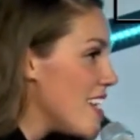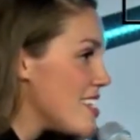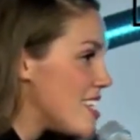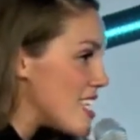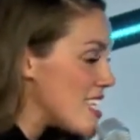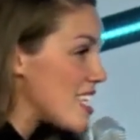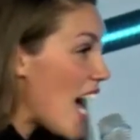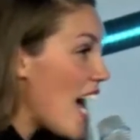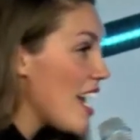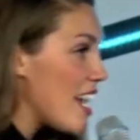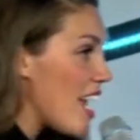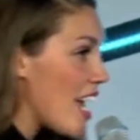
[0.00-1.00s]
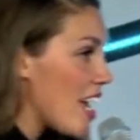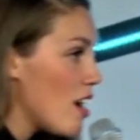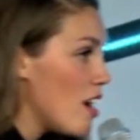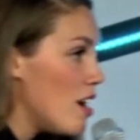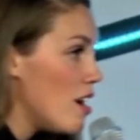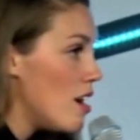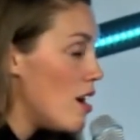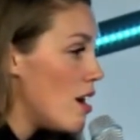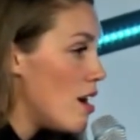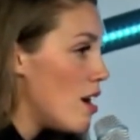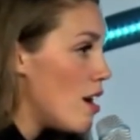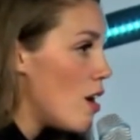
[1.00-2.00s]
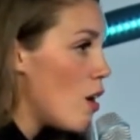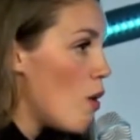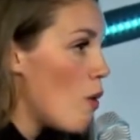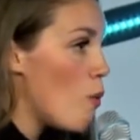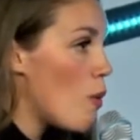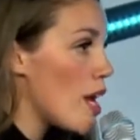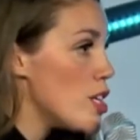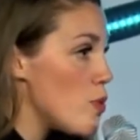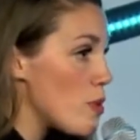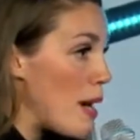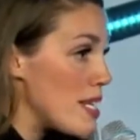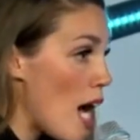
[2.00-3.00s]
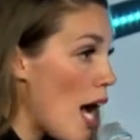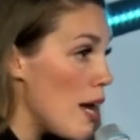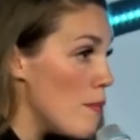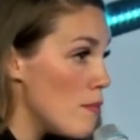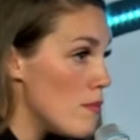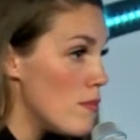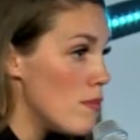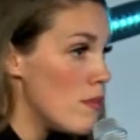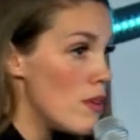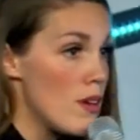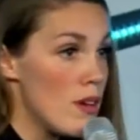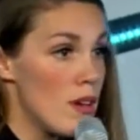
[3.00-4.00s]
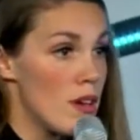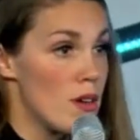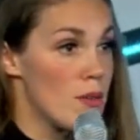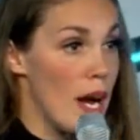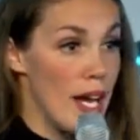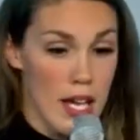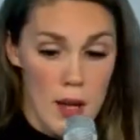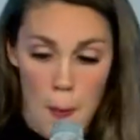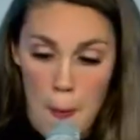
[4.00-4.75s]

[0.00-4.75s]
deciding what I do with my time, right?